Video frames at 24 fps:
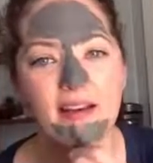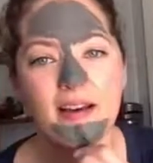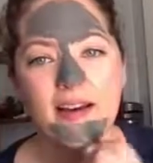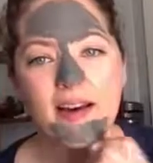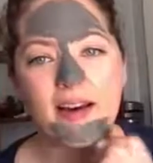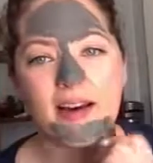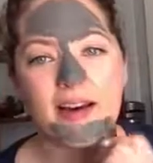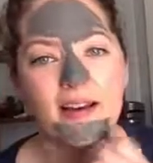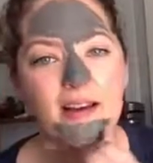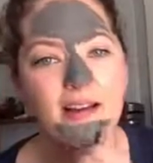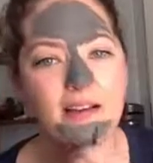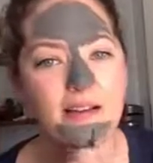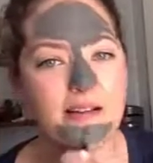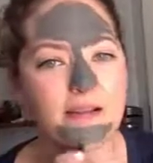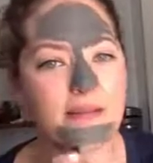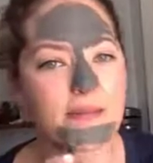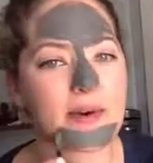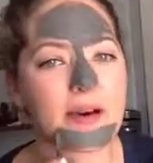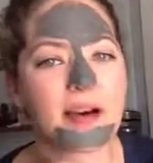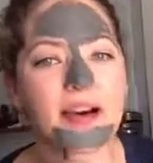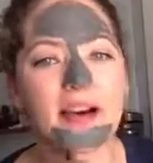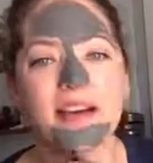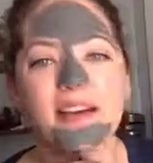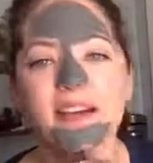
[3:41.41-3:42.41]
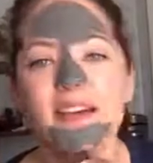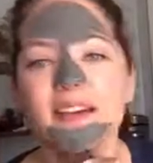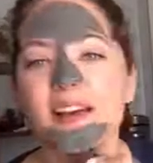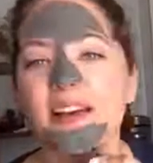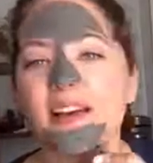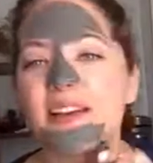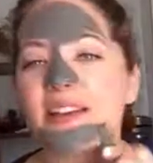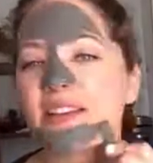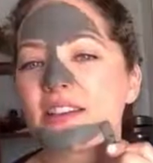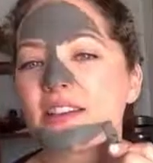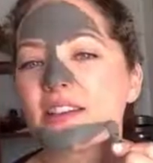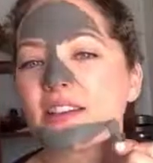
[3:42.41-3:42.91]
I
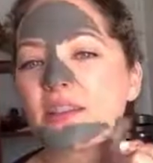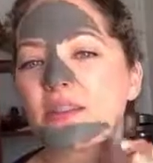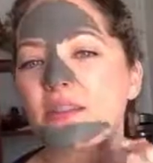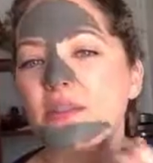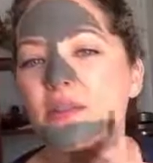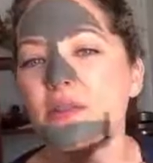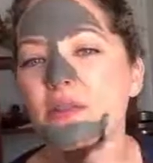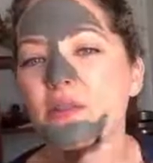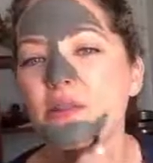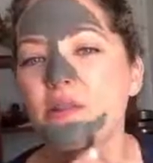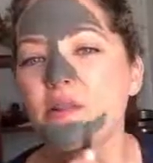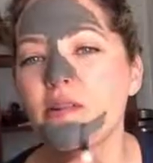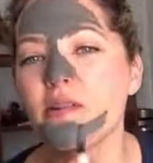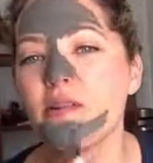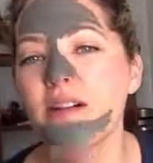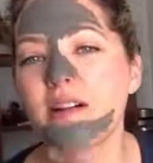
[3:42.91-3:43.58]
tend to,